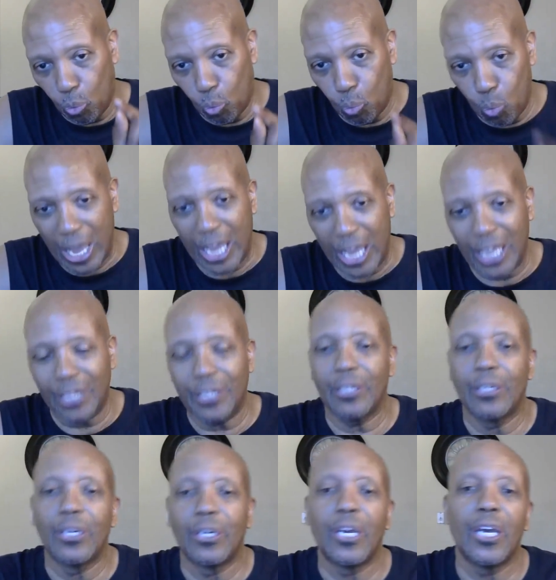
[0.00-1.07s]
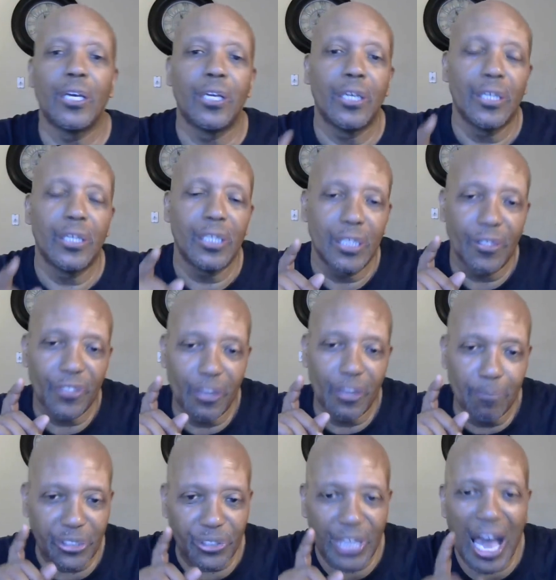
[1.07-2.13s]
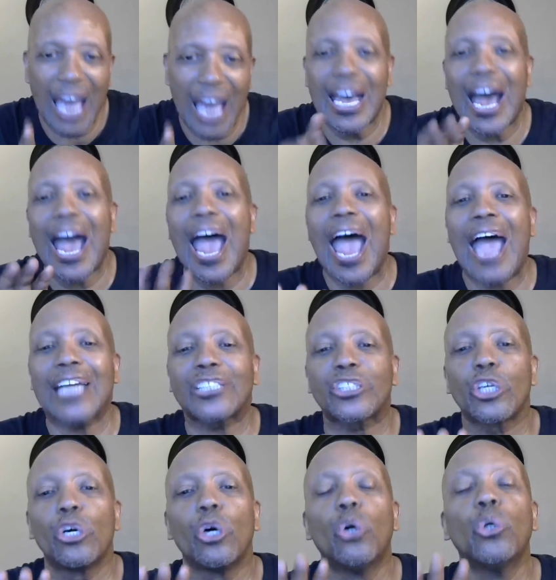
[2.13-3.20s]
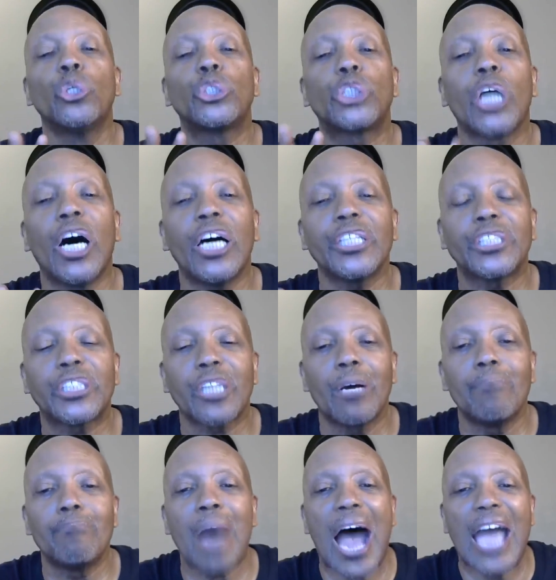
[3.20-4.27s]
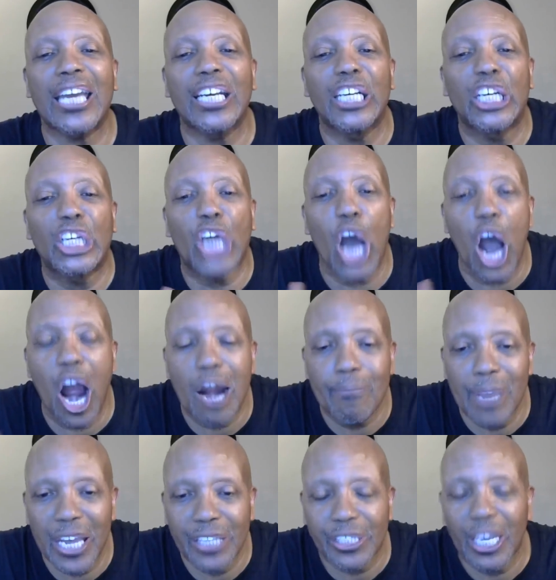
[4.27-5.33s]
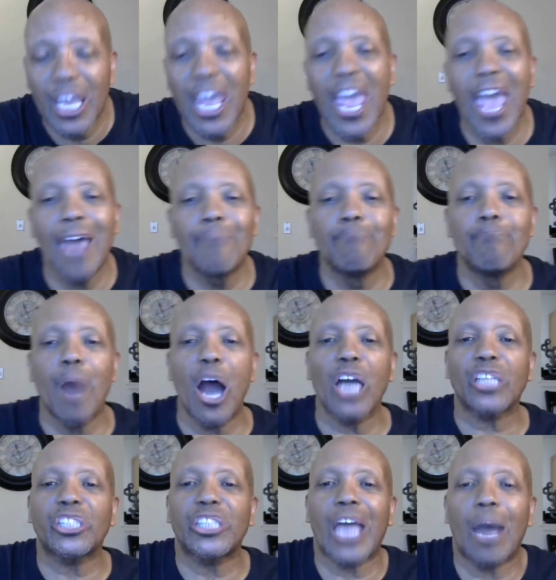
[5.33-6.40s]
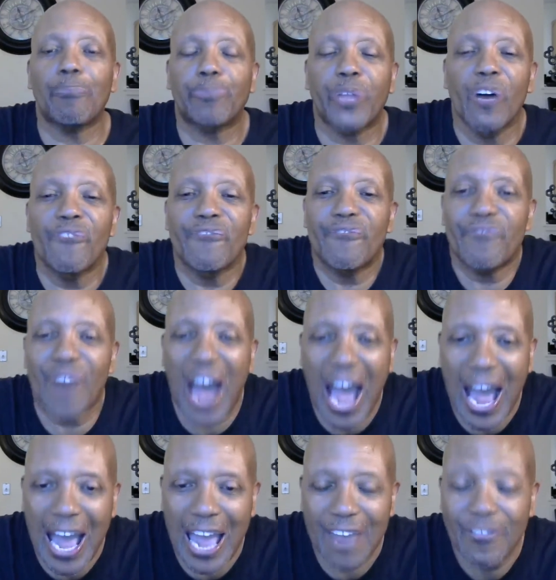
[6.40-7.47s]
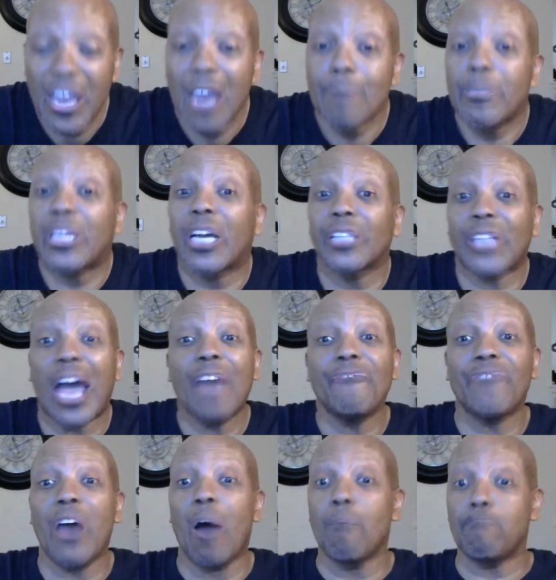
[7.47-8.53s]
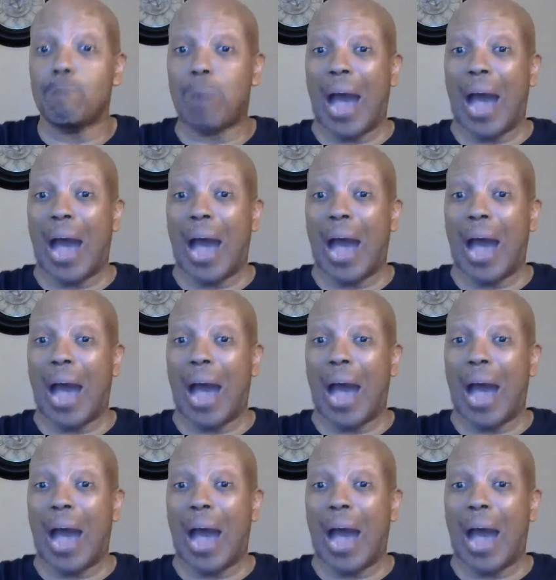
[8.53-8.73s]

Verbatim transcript: When the Messiah asks, Who touched my garment? in Mark chapter 5, because I felt